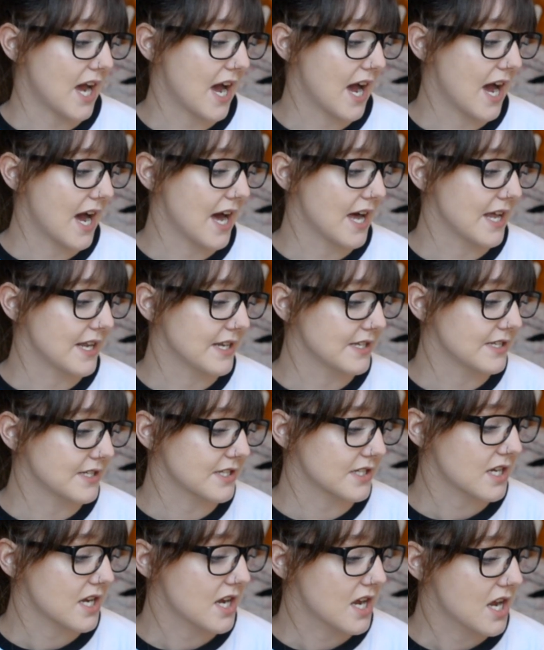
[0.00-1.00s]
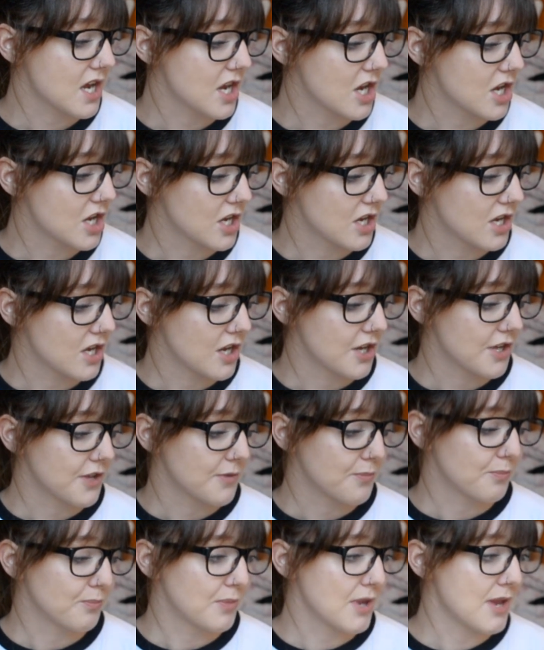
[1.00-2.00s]
And
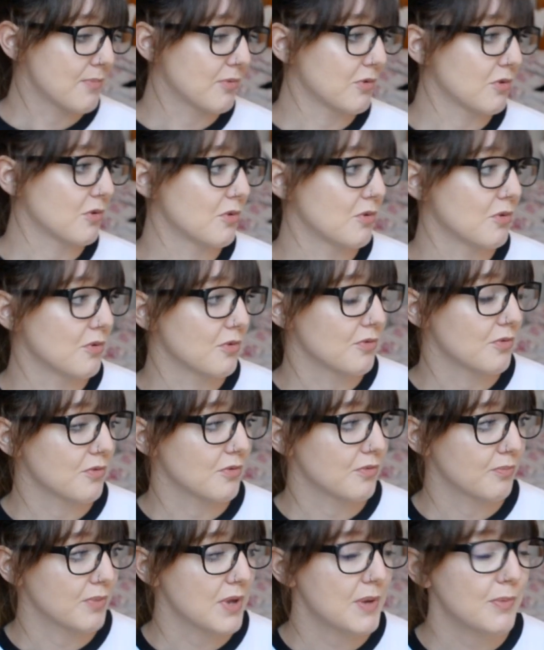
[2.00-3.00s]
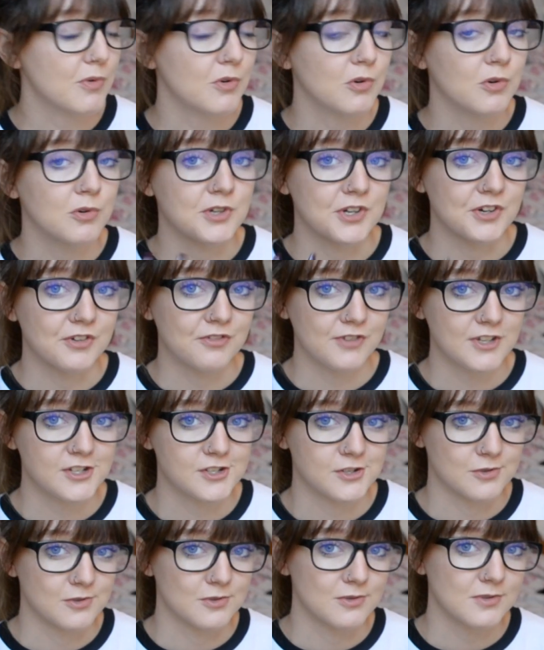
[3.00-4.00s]
people called
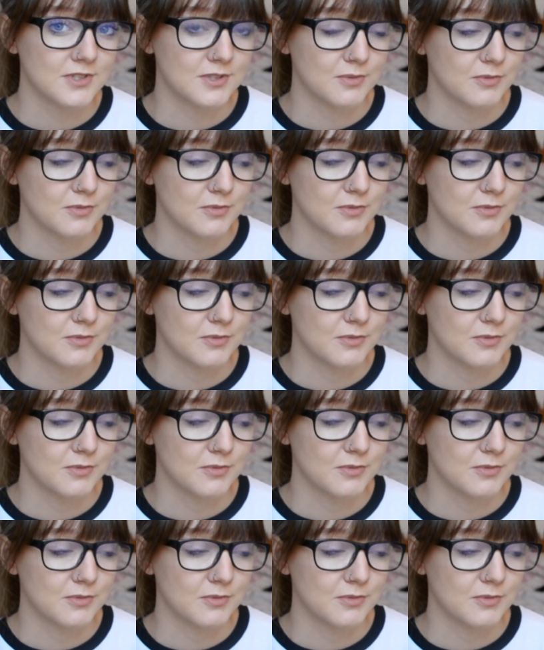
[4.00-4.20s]
officials,